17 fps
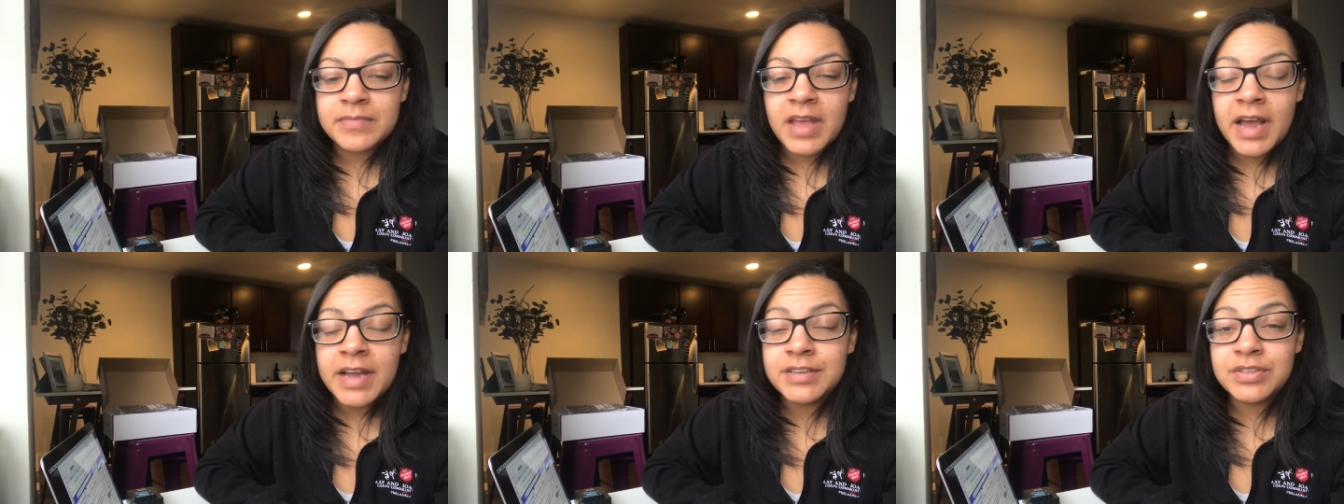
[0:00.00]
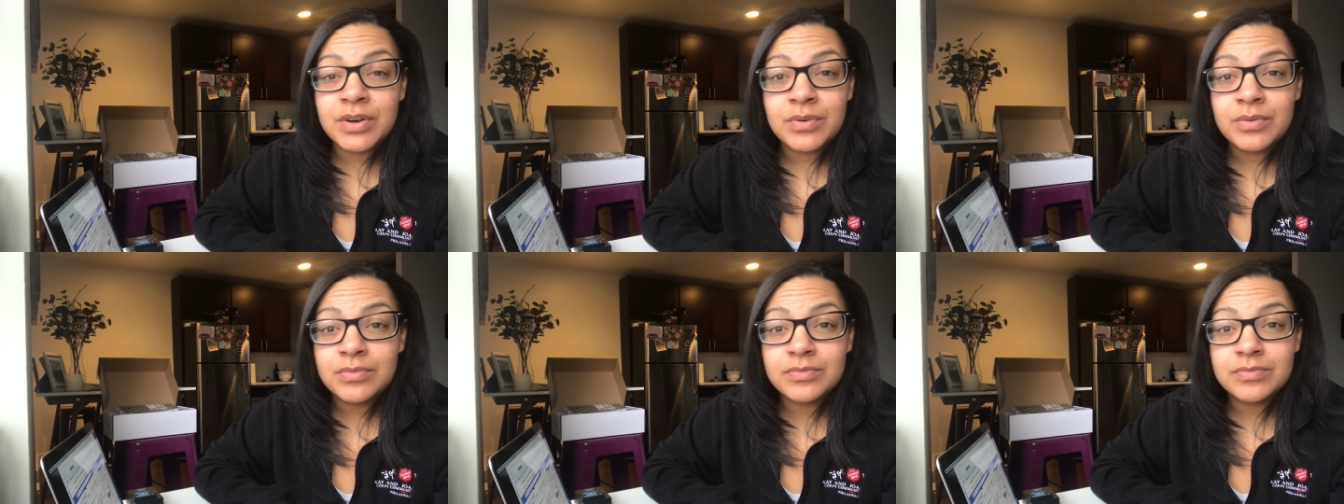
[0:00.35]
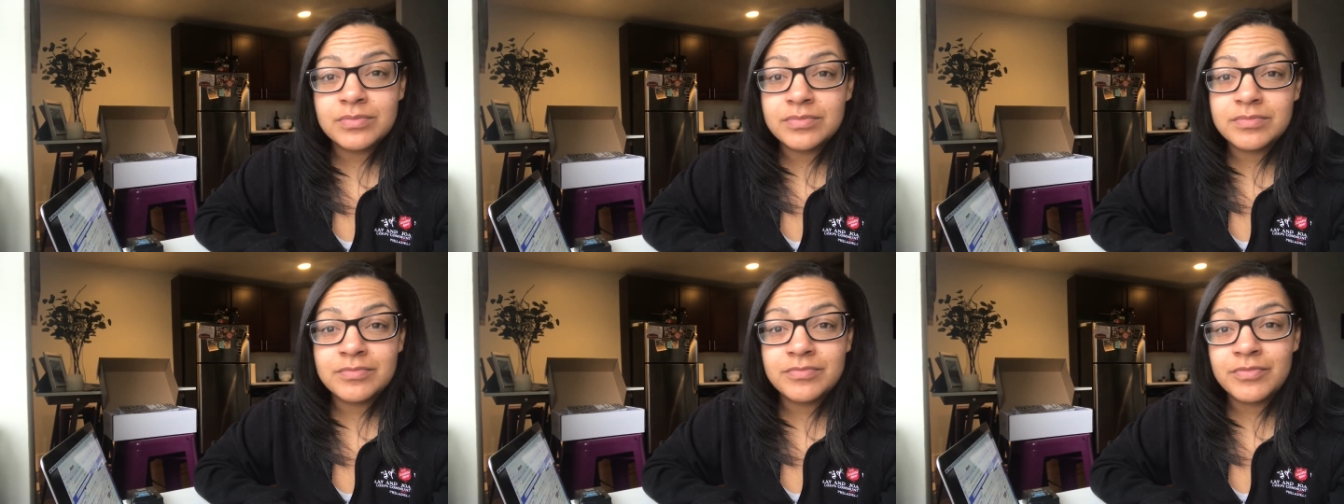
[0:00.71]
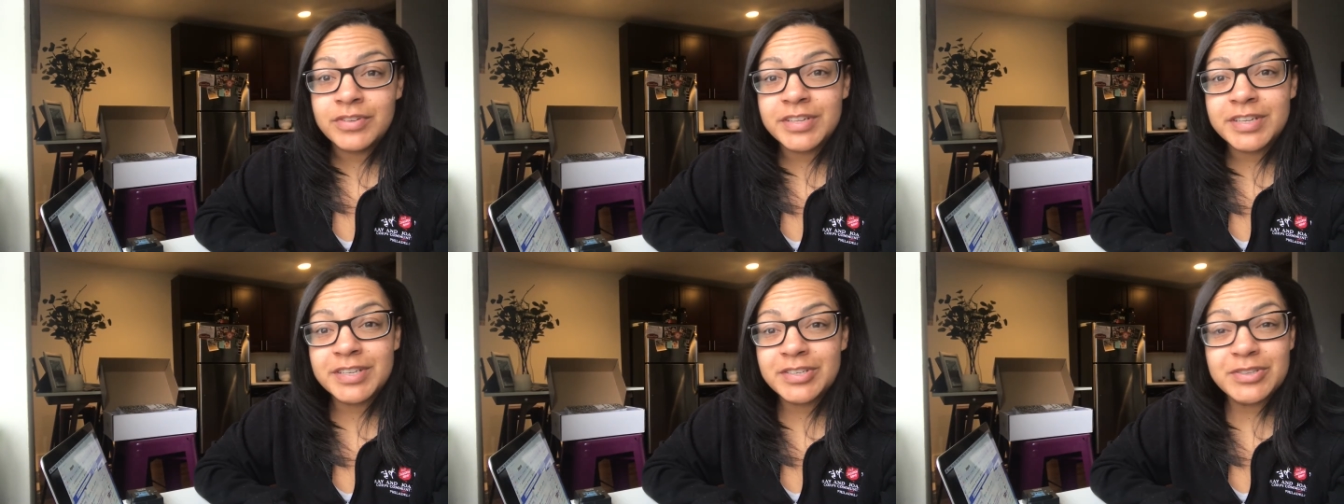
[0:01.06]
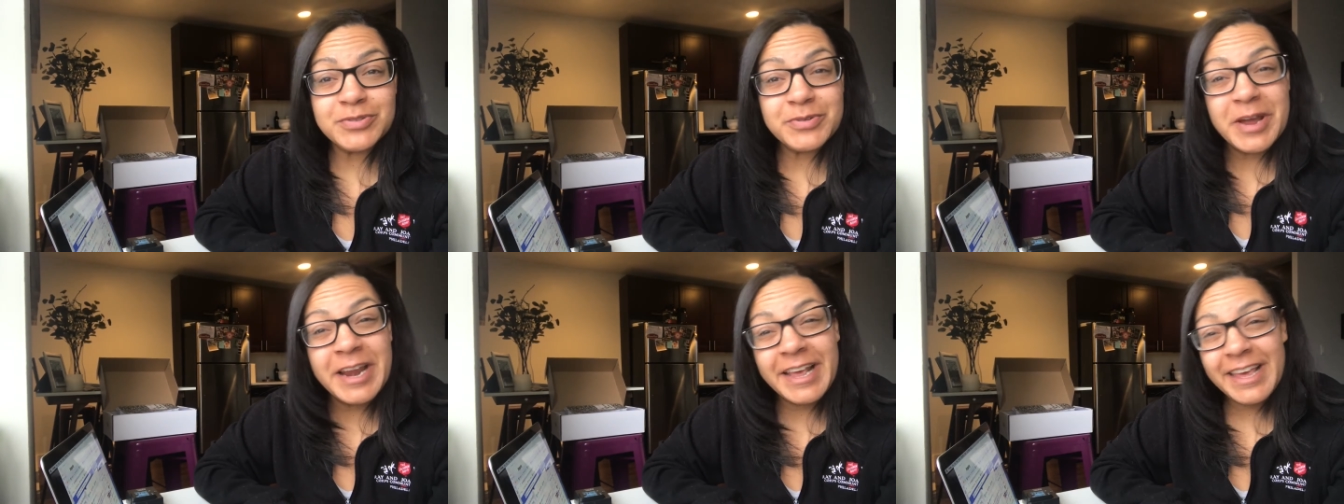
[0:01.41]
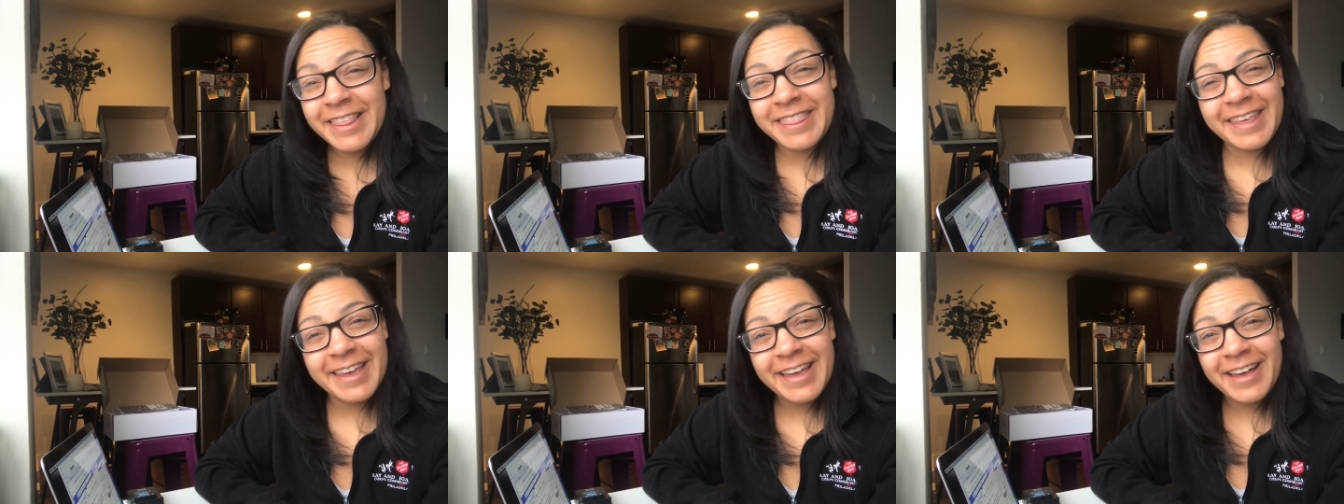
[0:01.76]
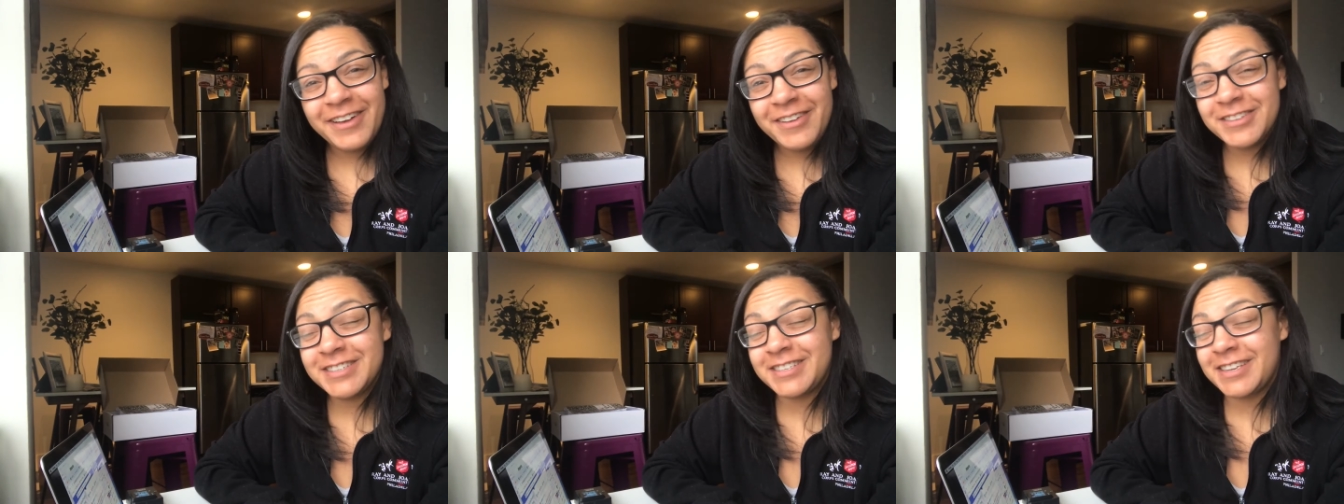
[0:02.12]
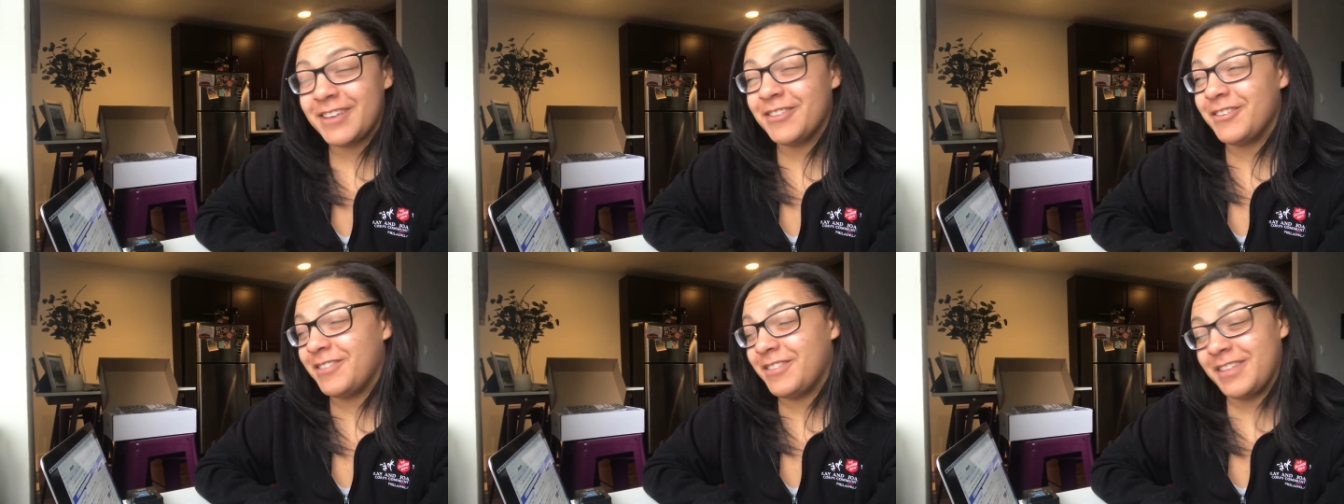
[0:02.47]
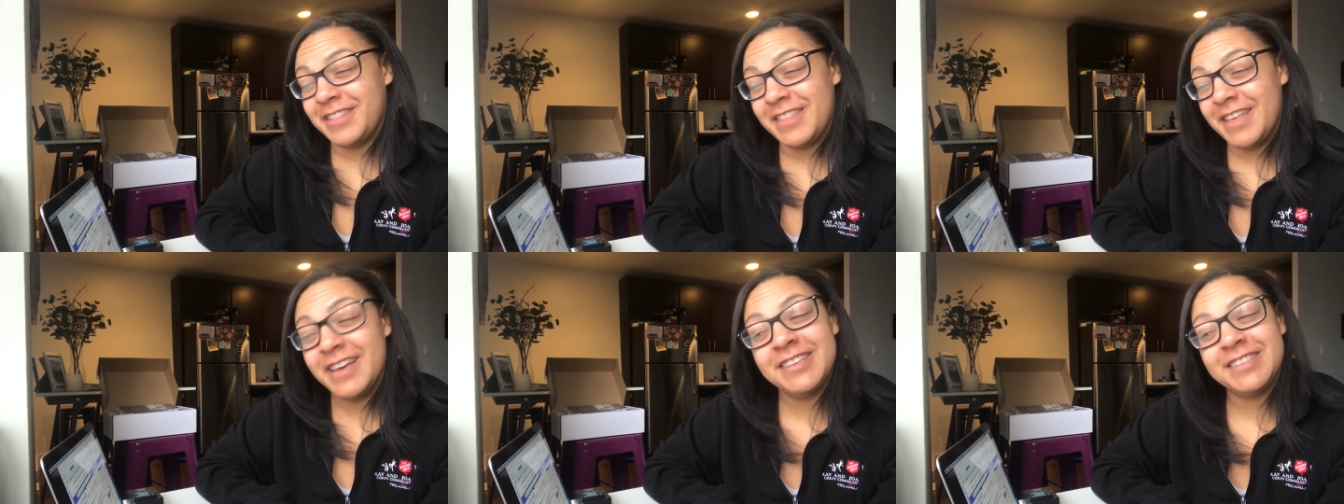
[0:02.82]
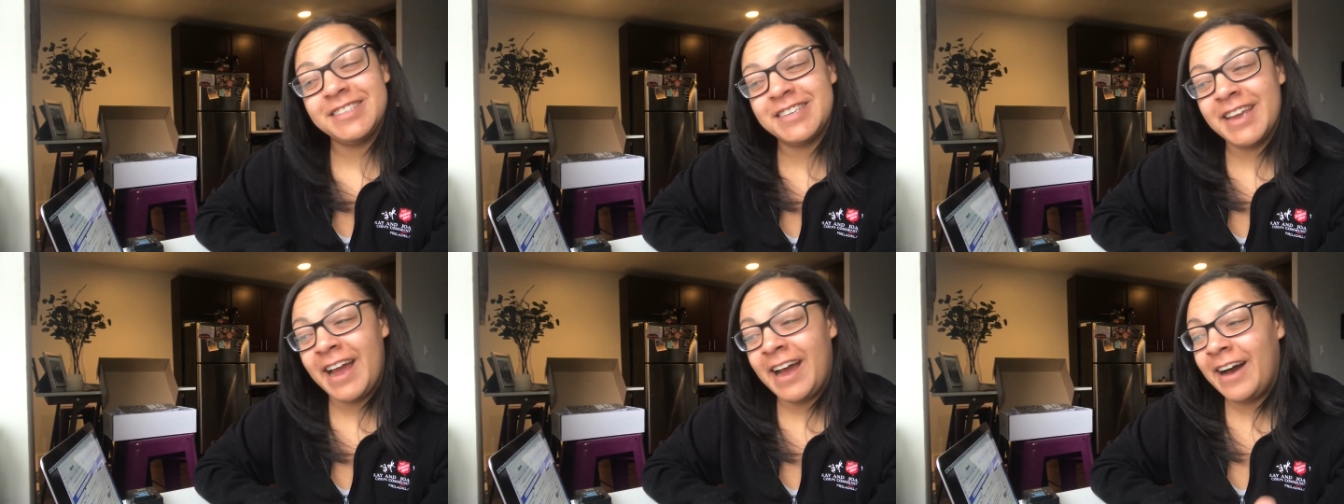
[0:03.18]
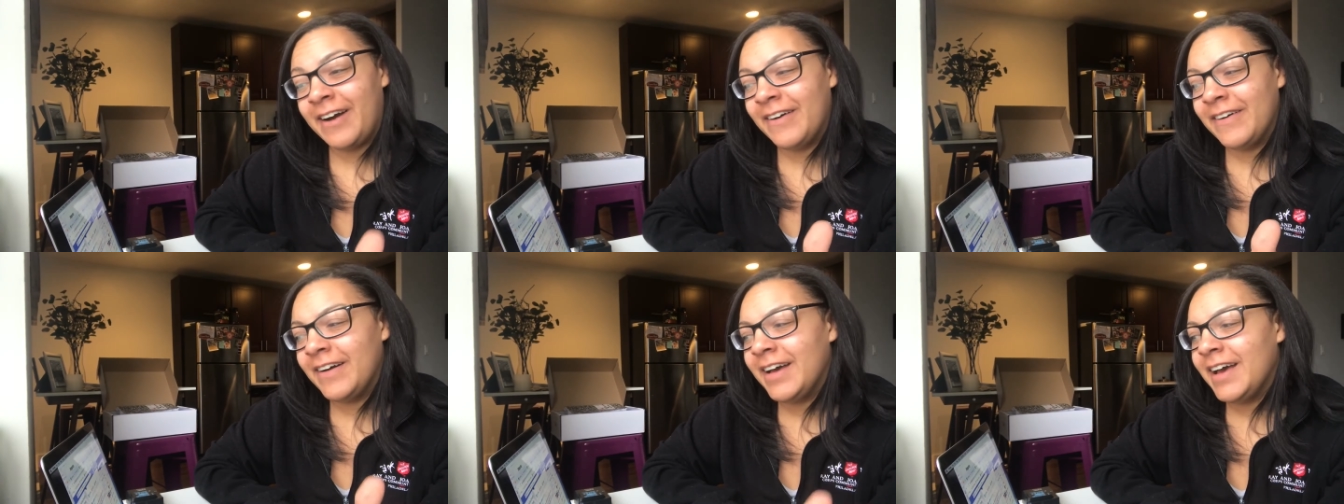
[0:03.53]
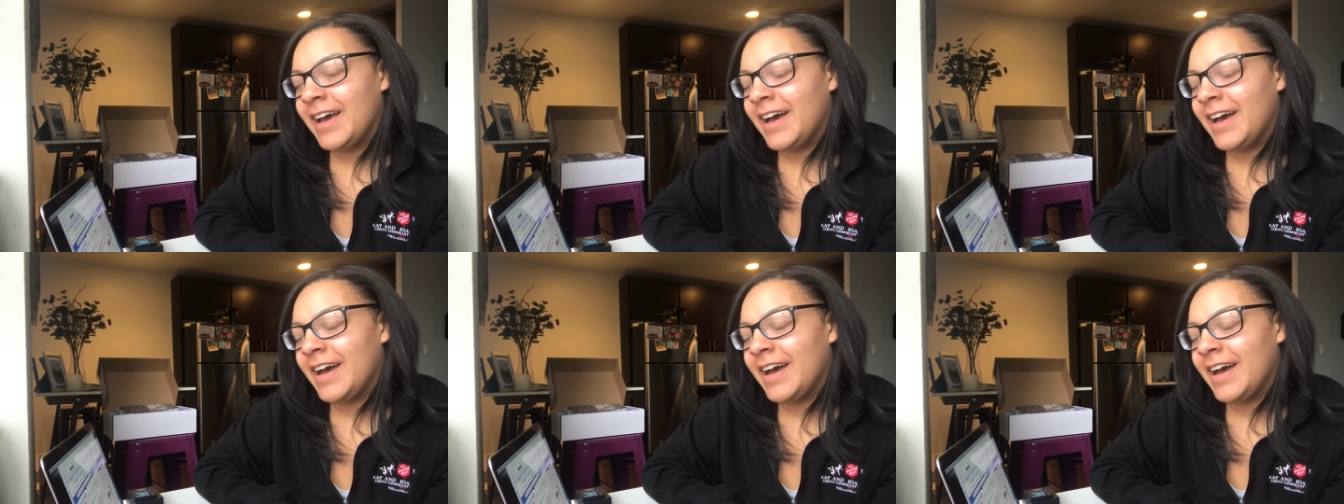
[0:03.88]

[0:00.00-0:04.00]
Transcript: I don't really do anything else other than this now.